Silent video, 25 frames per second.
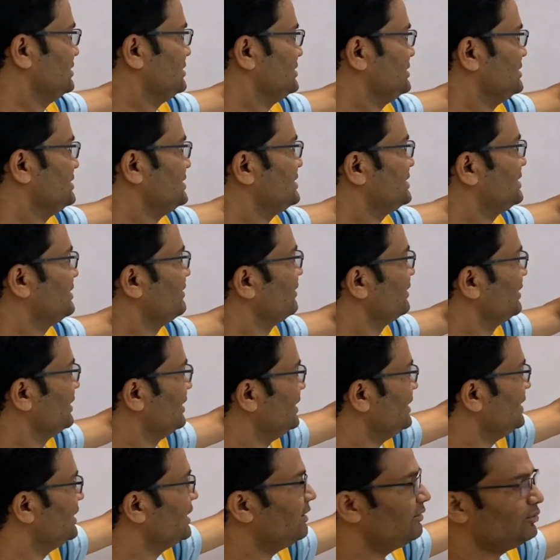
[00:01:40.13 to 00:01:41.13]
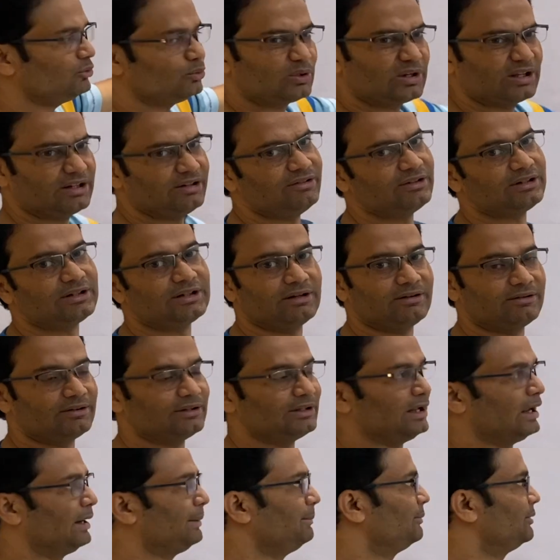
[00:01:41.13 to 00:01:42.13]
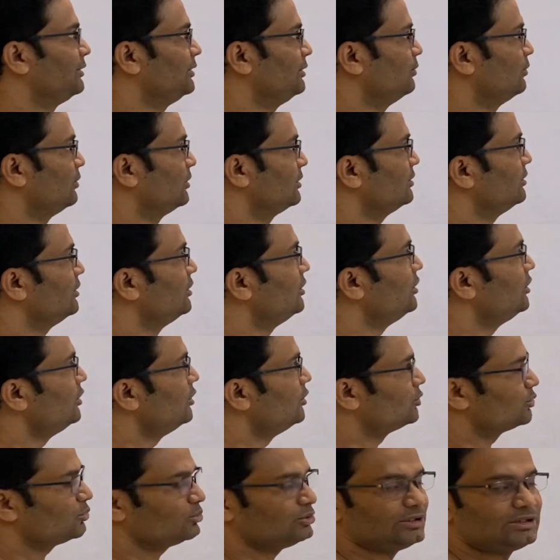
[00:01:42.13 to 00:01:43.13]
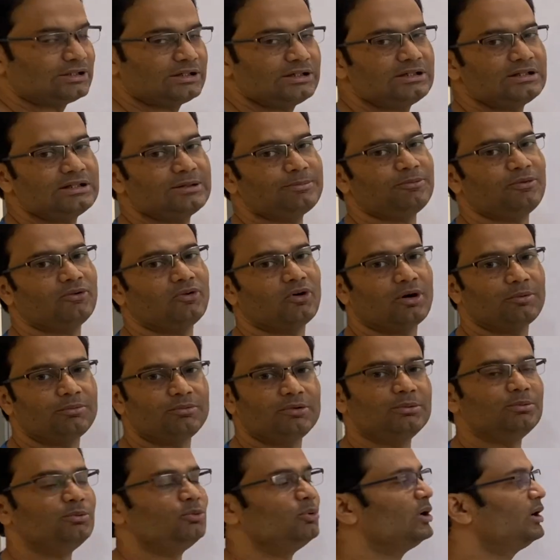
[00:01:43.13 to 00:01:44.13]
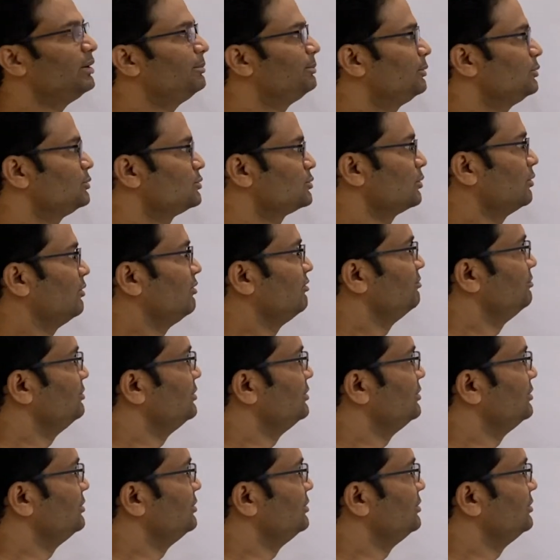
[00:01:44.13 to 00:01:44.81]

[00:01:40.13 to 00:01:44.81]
string here, you can return the empty one. So this is the problem we have to solve